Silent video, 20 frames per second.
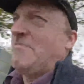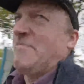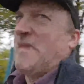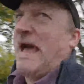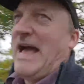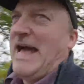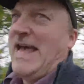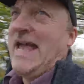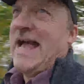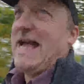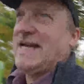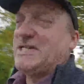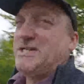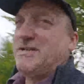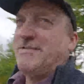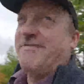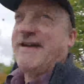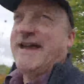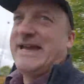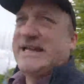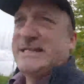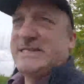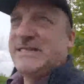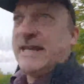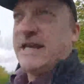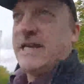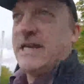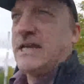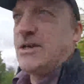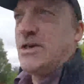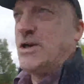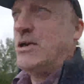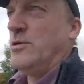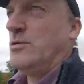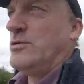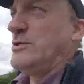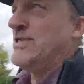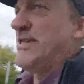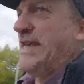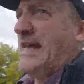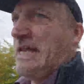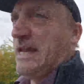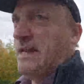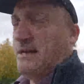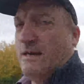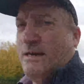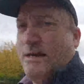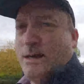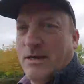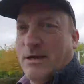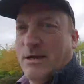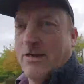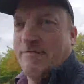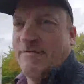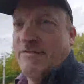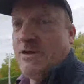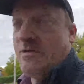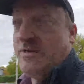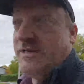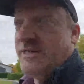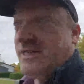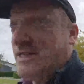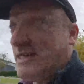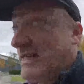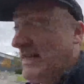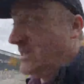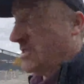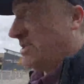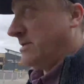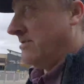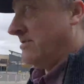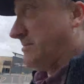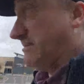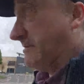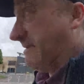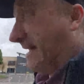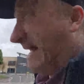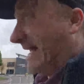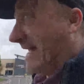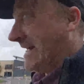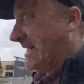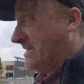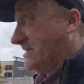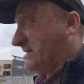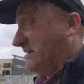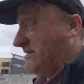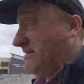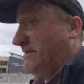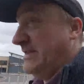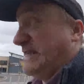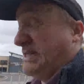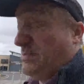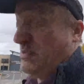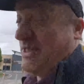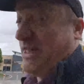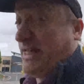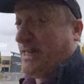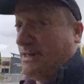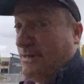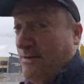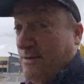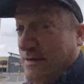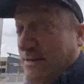I had to find a closer fueling station, and this was it.